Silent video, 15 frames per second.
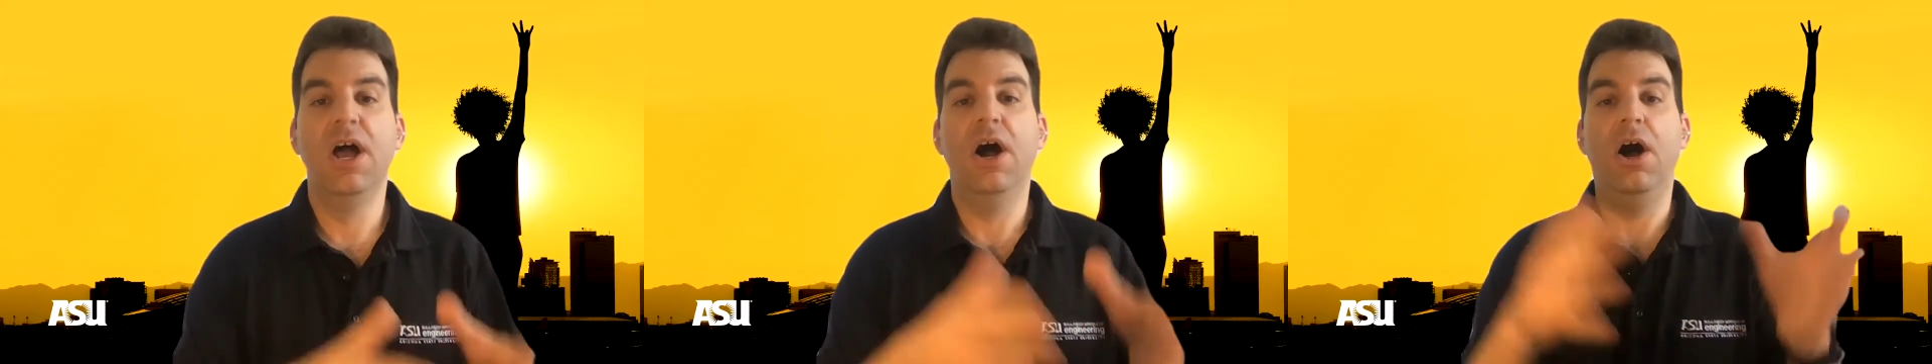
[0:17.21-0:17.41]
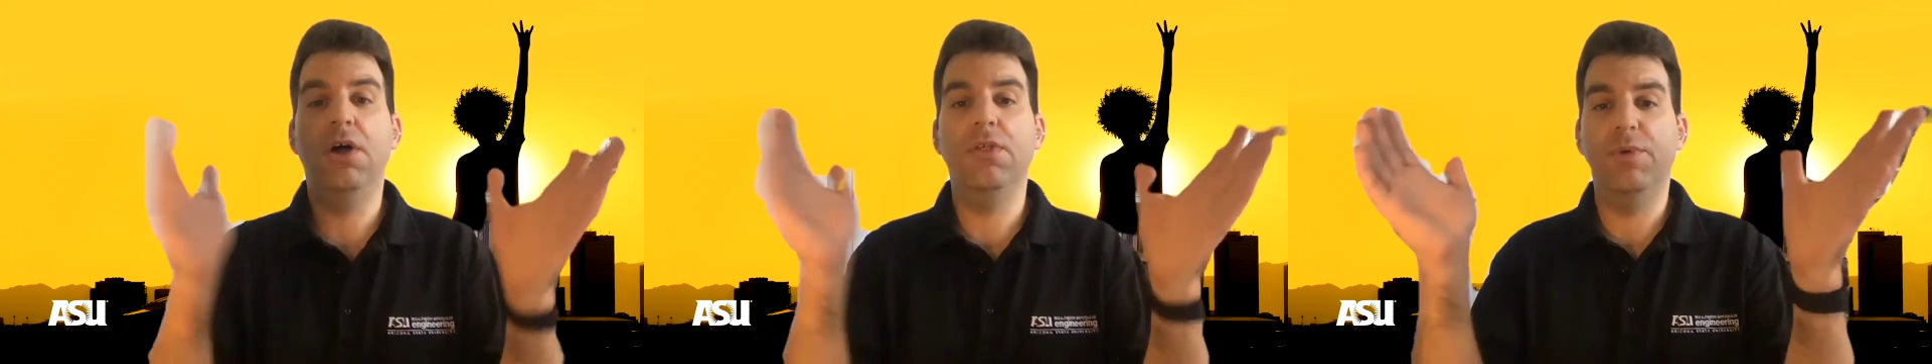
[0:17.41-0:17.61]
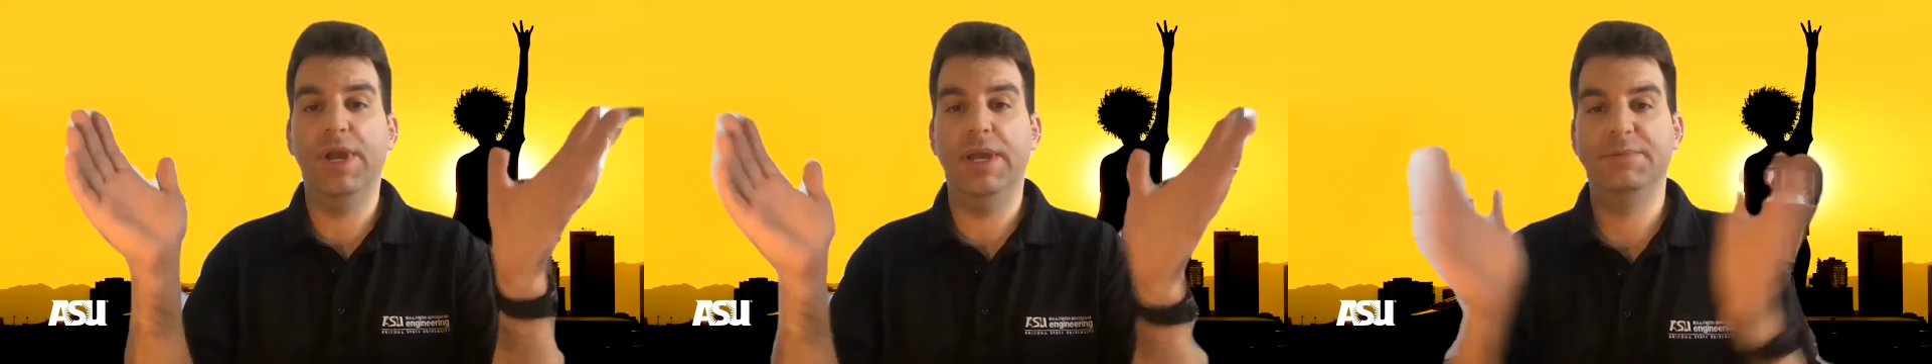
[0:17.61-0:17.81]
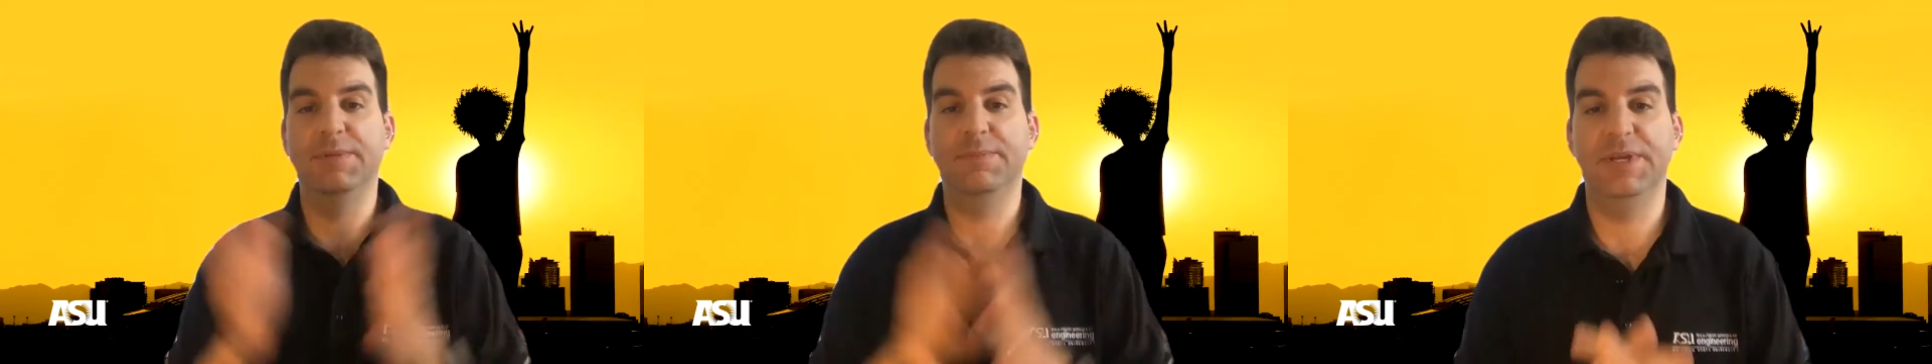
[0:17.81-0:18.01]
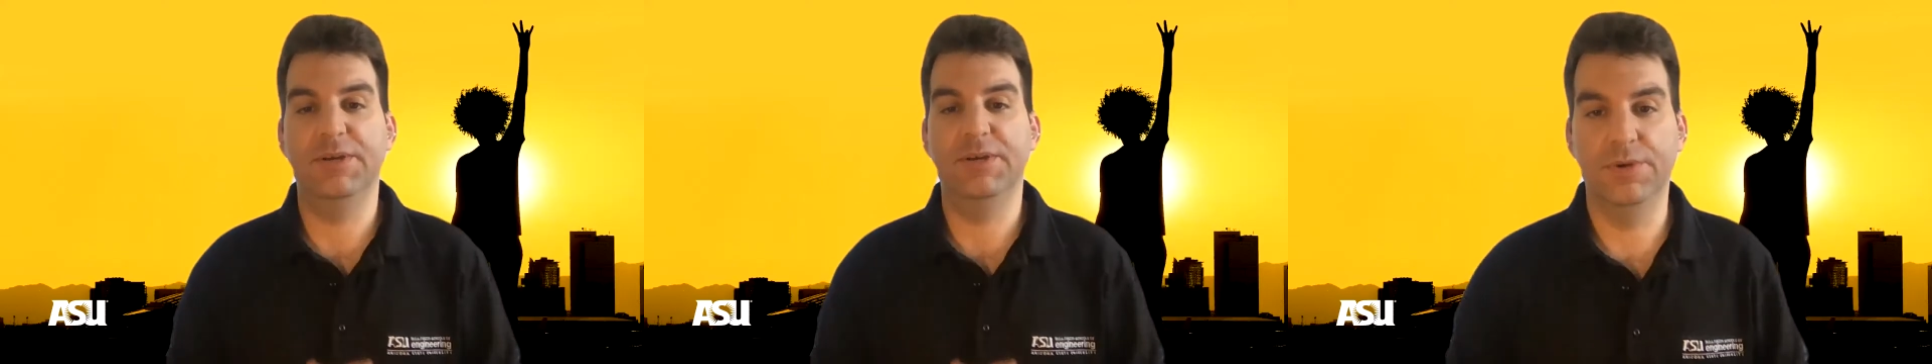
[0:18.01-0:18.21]
all the way up
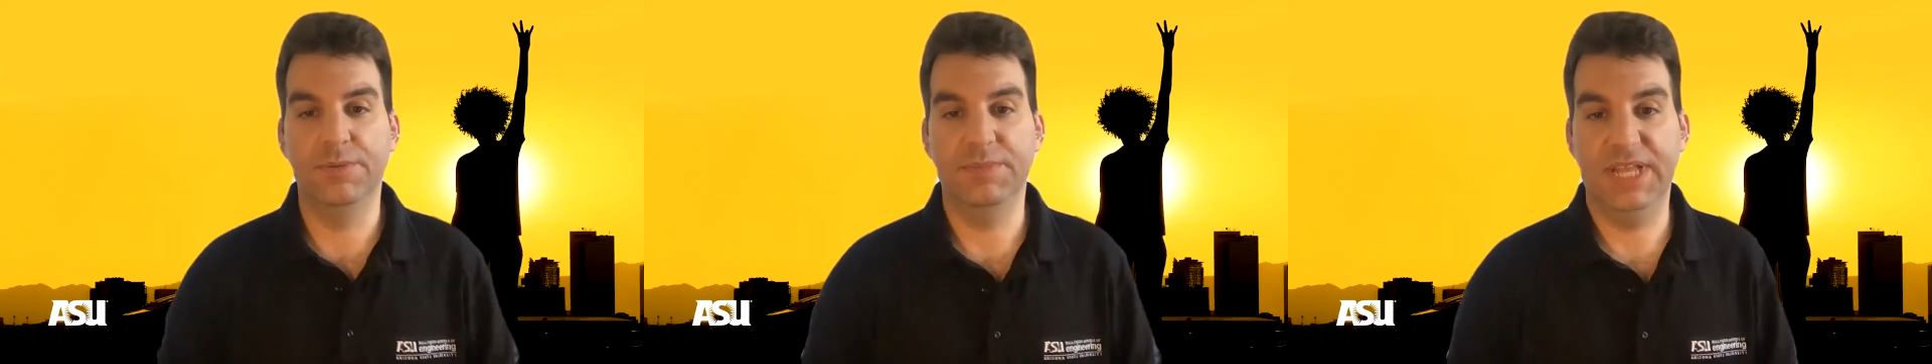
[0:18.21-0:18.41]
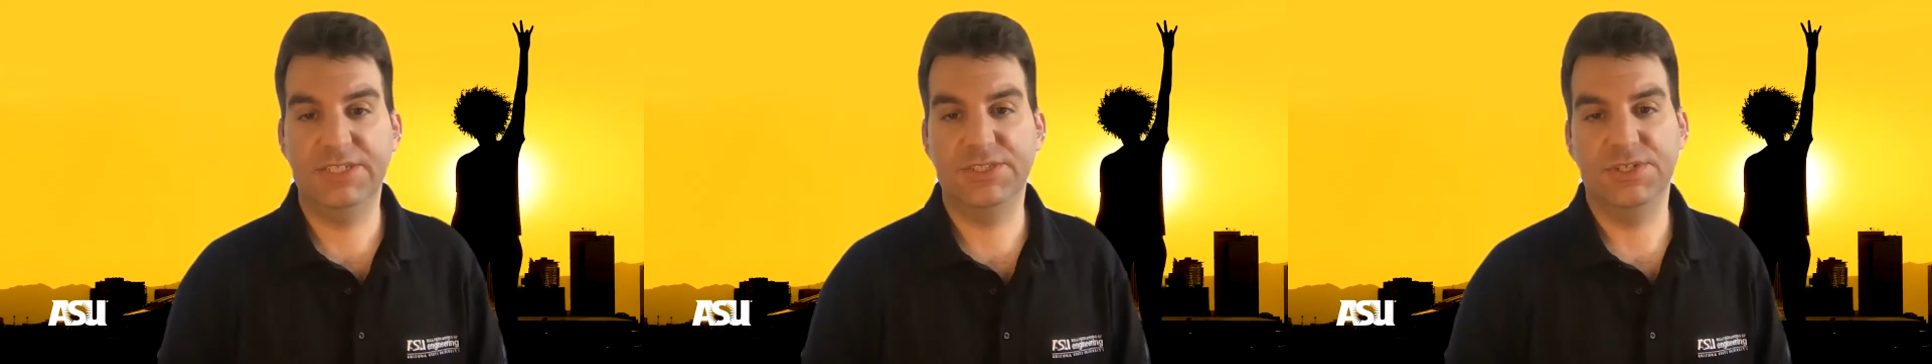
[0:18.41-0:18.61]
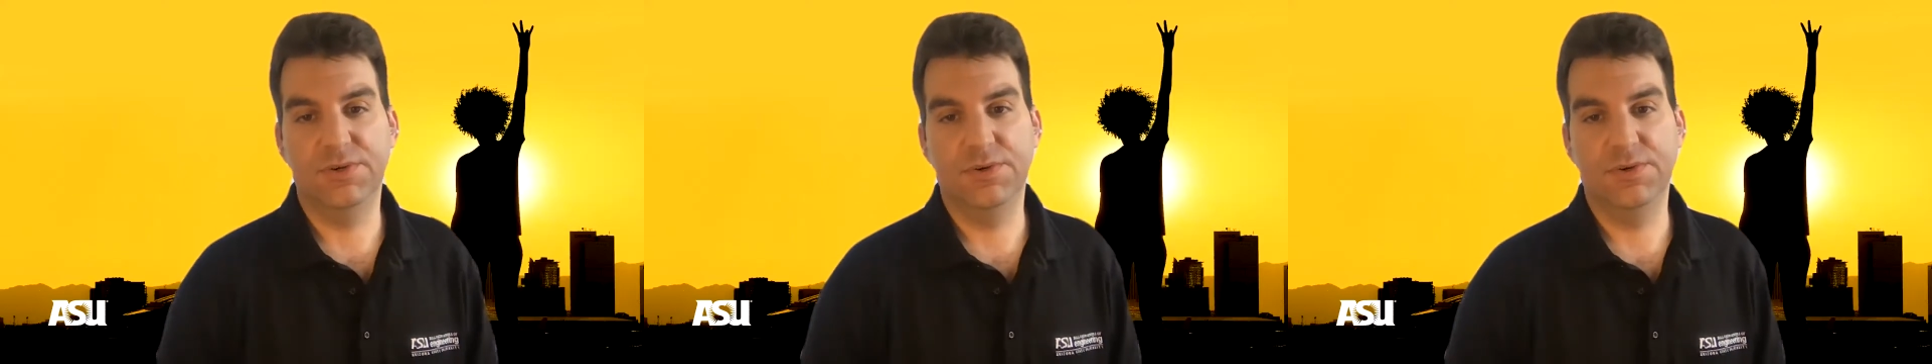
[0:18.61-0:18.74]
to big room lecture